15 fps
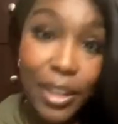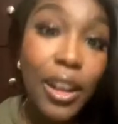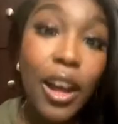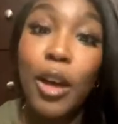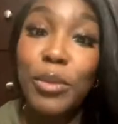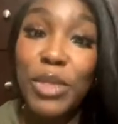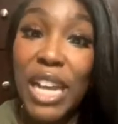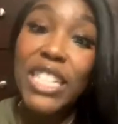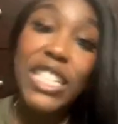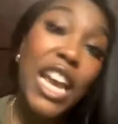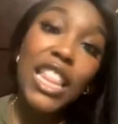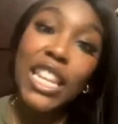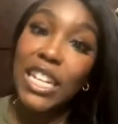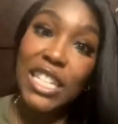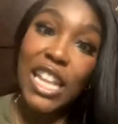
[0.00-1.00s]
Josh
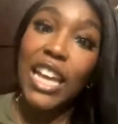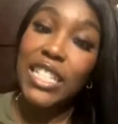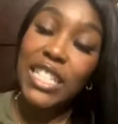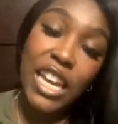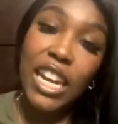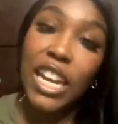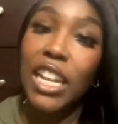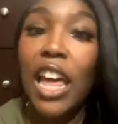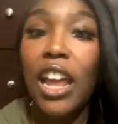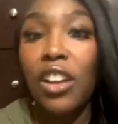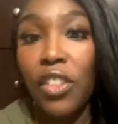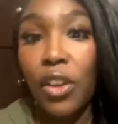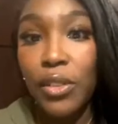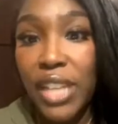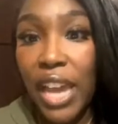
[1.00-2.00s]
Allen is like second in a lot
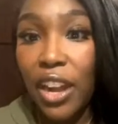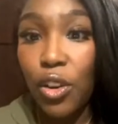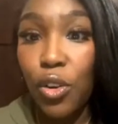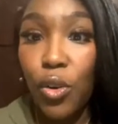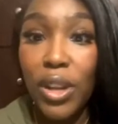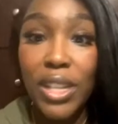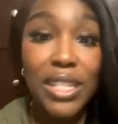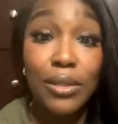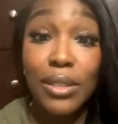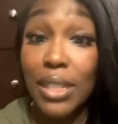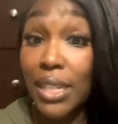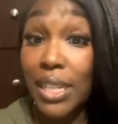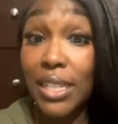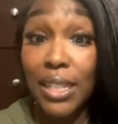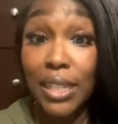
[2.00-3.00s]
of those categories. So
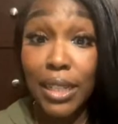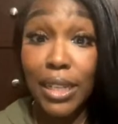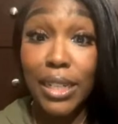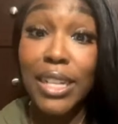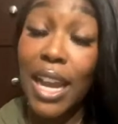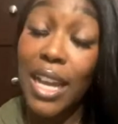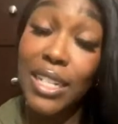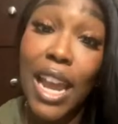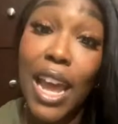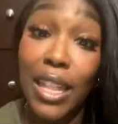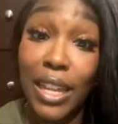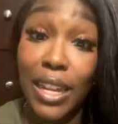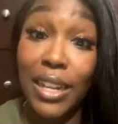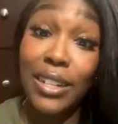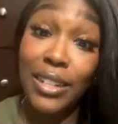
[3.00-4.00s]
statistically, Josh
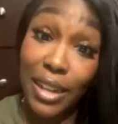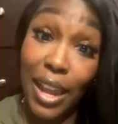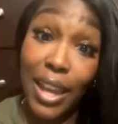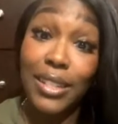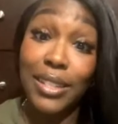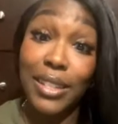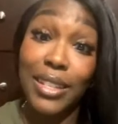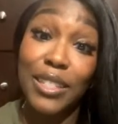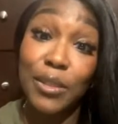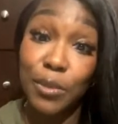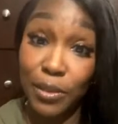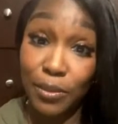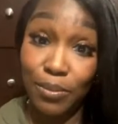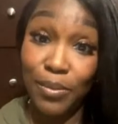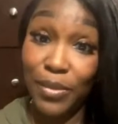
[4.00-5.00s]
Allen, yes, is
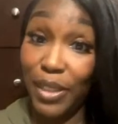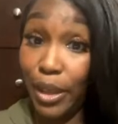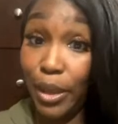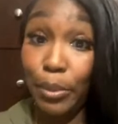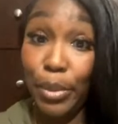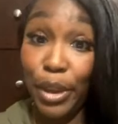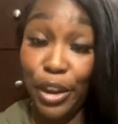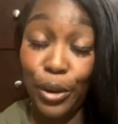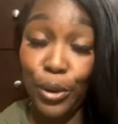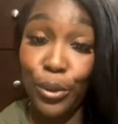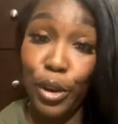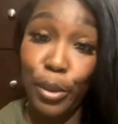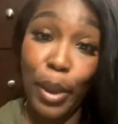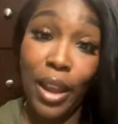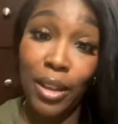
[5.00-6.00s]
the better
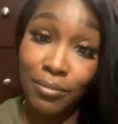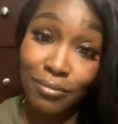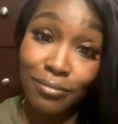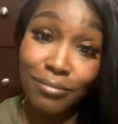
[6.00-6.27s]
quarterback.